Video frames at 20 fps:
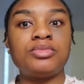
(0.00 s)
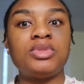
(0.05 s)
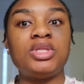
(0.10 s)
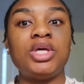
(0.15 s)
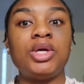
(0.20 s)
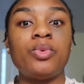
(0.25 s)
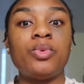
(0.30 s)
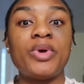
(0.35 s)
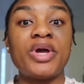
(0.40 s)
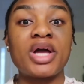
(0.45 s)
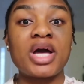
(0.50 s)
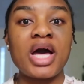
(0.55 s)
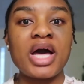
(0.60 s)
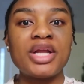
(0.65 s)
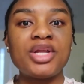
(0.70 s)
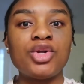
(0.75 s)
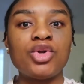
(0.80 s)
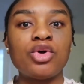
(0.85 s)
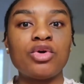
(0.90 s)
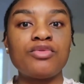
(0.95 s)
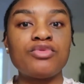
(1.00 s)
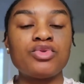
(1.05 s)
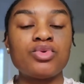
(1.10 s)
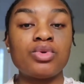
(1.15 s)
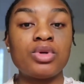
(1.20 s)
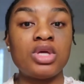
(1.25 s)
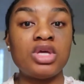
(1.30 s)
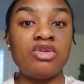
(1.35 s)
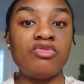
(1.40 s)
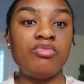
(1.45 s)
they were kind enough to
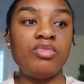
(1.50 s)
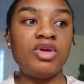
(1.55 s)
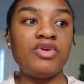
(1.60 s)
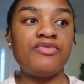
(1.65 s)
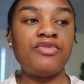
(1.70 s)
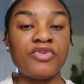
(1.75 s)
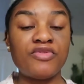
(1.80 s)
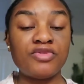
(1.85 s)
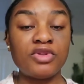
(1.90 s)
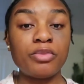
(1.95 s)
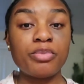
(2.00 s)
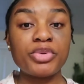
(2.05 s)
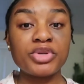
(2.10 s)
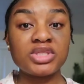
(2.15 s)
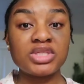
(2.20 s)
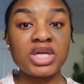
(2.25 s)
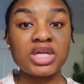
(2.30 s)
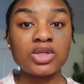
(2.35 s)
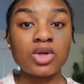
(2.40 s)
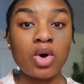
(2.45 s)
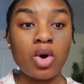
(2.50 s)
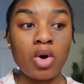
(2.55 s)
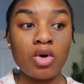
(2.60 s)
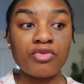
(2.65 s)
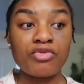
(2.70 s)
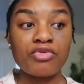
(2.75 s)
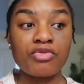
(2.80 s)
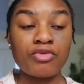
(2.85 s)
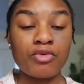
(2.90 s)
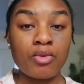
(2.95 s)
give me 50%
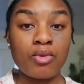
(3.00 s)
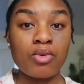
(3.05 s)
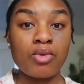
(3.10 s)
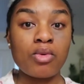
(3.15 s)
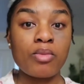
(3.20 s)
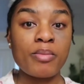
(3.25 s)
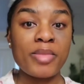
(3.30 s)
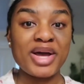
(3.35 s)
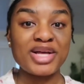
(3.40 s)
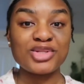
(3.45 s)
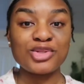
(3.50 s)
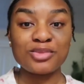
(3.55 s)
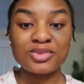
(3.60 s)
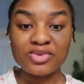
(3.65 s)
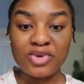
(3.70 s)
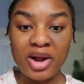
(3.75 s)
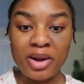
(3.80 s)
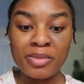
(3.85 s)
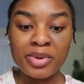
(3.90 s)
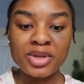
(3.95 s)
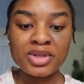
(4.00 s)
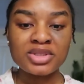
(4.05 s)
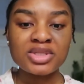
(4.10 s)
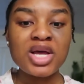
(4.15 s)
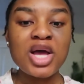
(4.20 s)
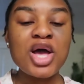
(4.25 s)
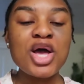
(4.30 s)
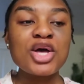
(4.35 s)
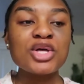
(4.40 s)
off for my subscribers.